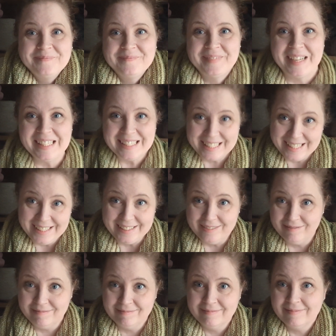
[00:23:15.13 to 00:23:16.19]
That's it.
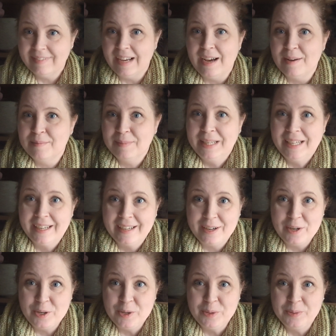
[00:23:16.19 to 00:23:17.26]
I'm gonna
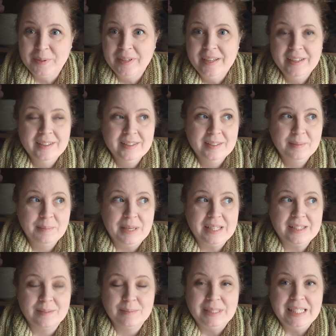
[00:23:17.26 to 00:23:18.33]
go make
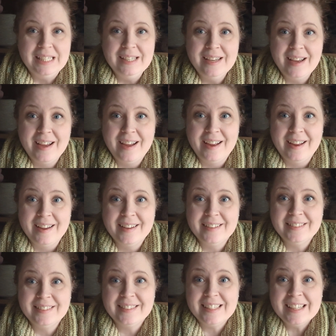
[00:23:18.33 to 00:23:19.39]
some tea
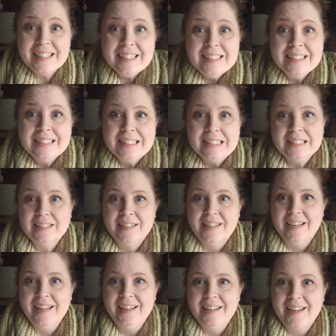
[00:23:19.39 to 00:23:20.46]
and
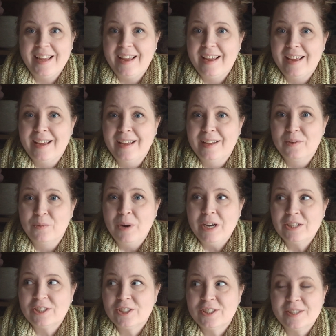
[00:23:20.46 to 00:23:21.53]
knit and watch
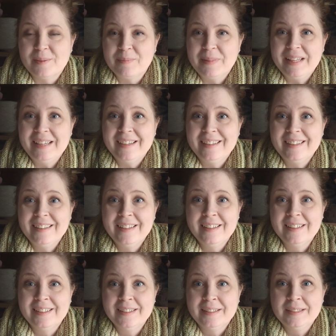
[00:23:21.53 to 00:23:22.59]
something
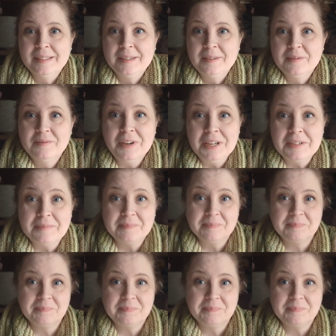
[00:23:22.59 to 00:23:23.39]
fun.